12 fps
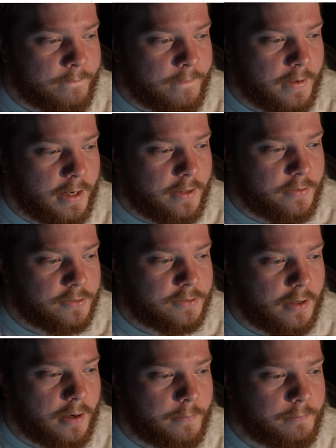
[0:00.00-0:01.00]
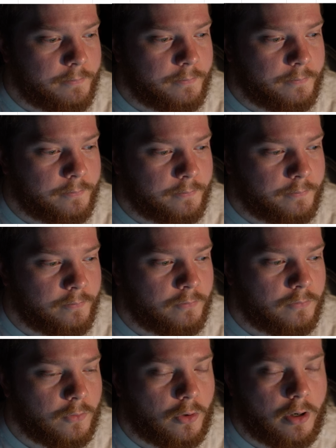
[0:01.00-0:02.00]
and the sum,
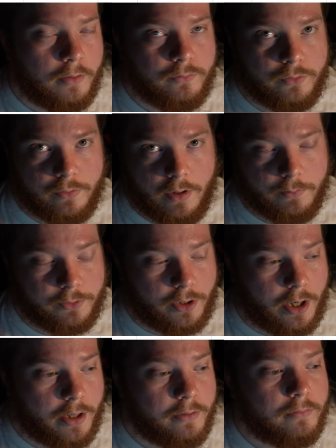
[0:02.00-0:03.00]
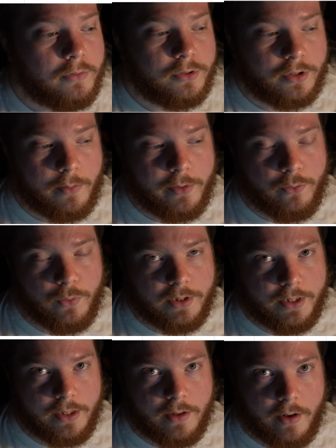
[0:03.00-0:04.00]
or I'm sorry, sum it with
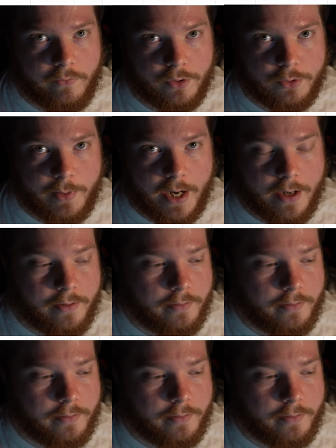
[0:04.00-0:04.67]
the coverage paid.